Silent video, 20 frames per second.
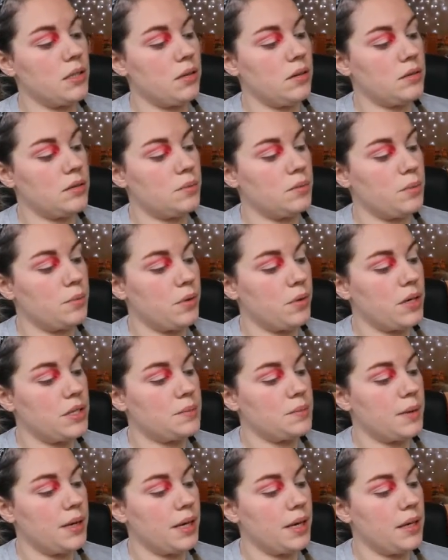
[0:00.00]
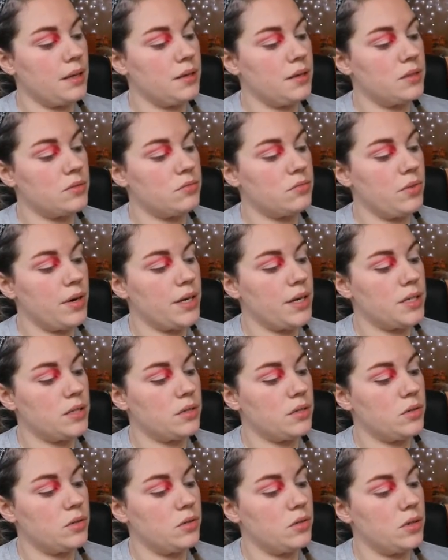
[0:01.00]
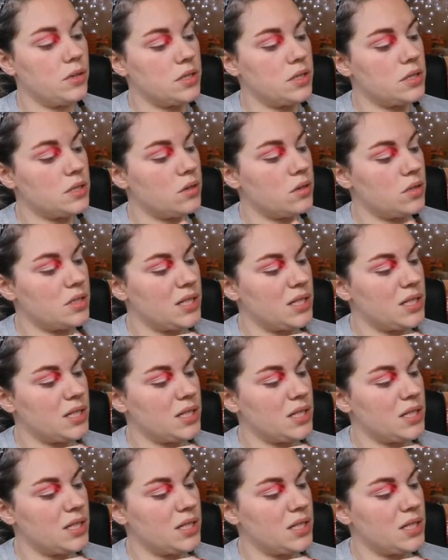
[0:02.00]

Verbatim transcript: Ultimate Brights palette, and this red in the corner, this has got a